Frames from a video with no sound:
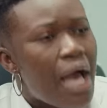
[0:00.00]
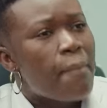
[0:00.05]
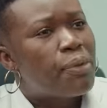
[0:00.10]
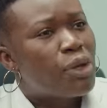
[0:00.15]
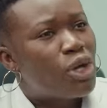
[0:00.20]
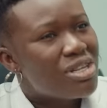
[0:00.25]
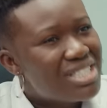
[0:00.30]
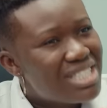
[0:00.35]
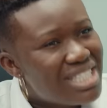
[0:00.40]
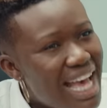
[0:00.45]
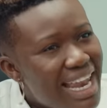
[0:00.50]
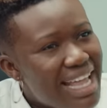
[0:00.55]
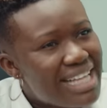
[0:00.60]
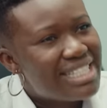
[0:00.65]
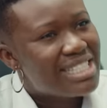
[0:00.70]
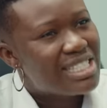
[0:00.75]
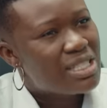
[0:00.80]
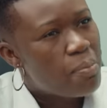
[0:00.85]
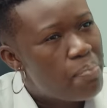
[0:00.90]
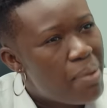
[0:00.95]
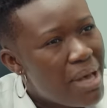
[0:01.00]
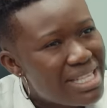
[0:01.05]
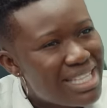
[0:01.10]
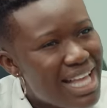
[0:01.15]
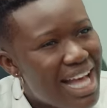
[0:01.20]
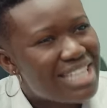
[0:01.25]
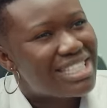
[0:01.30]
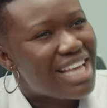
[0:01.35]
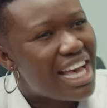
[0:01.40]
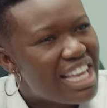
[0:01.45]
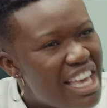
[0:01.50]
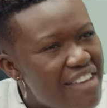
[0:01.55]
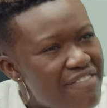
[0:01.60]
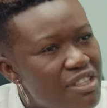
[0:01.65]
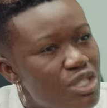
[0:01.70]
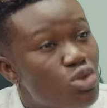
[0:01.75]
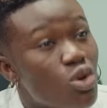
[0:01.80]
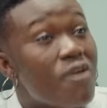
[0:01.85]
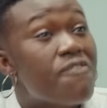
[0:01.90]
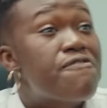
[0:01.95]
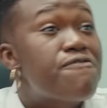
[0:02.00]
Because silence is the best answer given to a